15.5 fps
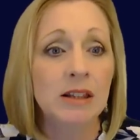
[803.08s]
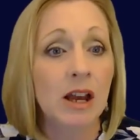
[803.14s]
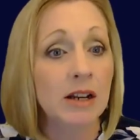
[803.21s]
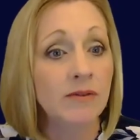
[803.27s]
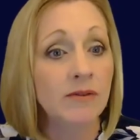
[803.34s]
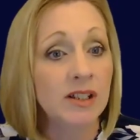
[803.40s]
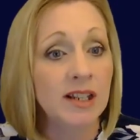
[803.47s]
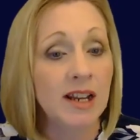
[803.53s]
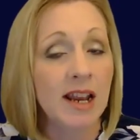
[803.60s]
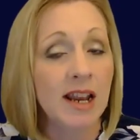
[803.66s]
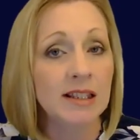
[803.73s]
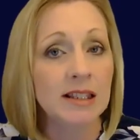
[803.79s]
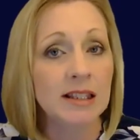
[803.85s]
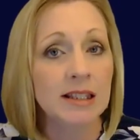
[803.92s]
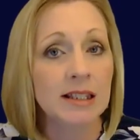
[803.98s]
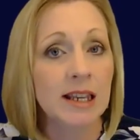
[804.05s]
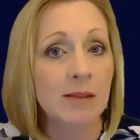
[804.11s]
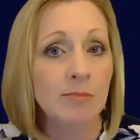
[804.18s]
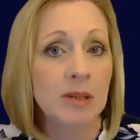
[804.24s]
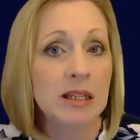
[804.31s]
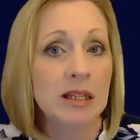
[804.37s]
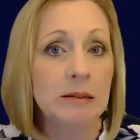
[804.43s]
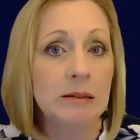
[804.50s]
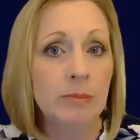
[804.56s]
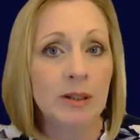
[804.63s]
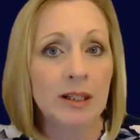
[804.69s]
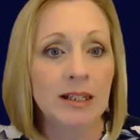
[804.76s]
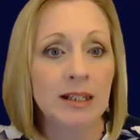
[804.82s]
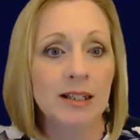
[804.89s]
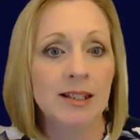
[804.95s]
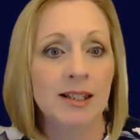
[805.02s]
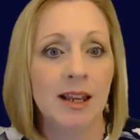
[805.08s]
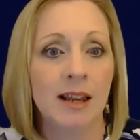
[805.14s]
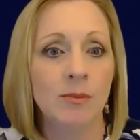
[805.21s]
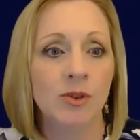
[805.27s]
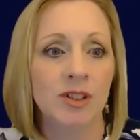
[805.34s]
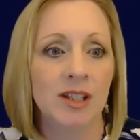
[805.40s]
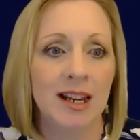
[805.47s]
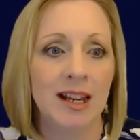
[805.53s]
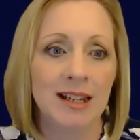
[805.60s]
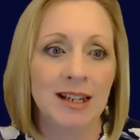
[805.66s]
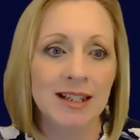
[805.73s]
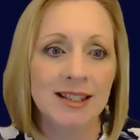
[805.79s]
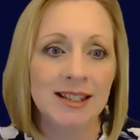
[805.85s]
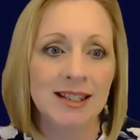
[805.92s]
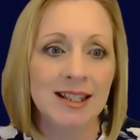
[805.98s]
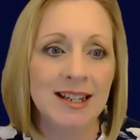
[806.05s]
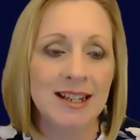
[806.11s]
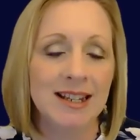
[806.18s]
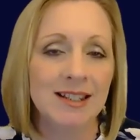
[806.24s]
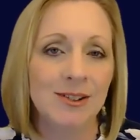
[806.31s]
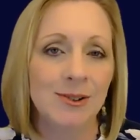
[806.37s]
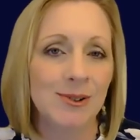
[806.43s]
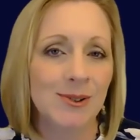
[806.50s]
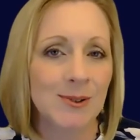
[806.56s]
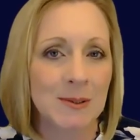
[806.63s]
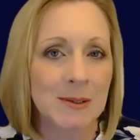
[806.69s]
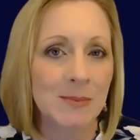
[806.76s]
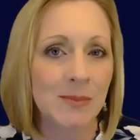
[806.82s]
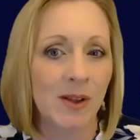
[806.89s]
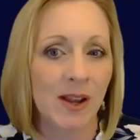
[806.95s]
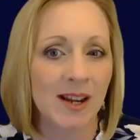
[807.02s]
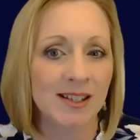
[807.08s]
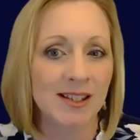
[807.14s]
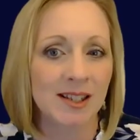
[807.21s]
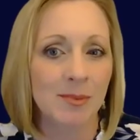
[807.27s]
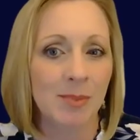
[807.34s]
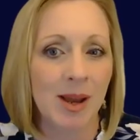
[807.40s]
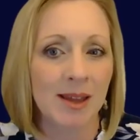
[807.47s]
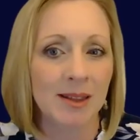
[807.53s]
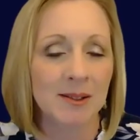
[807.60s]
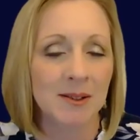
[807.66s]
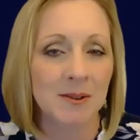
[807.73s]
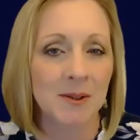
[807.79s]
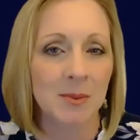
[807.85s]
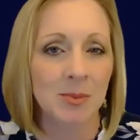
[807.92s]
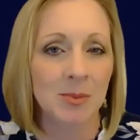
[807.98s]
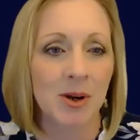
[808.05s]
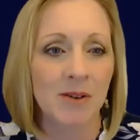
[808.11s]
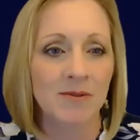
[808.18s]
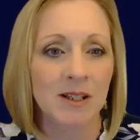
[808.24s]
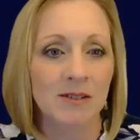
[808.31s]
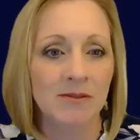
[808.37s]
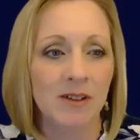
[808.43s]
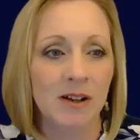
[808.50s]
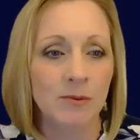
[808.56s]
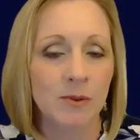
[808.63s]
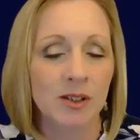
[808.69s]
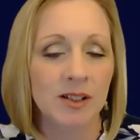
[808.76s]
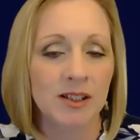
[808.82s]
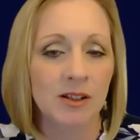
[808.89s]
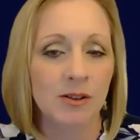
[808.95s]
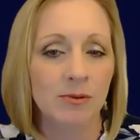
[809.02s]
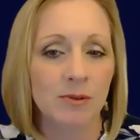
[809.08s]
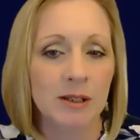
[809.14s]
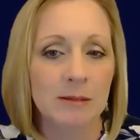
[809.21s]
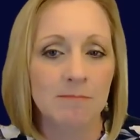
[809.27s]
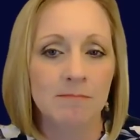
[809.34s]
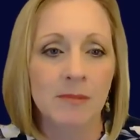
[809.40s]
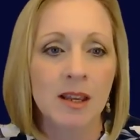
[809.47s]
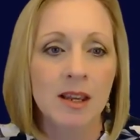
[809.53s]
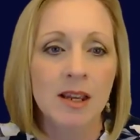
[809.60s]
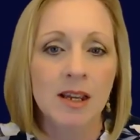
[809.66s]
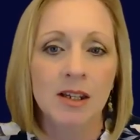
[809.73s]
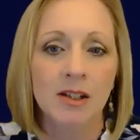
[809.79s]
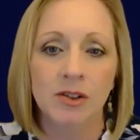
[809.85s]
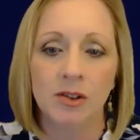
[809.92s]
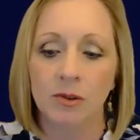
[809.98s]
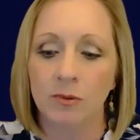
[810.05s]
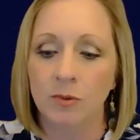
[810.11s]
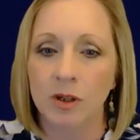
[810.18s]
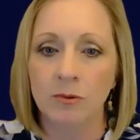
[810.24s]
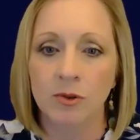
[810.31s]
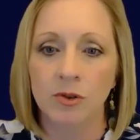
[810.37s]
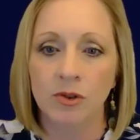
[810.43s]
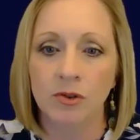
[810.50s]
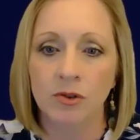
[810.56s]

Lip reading: A lot of the tasks can be completed simultaneously, so it streamlines the path to nonprofit 501c3. So we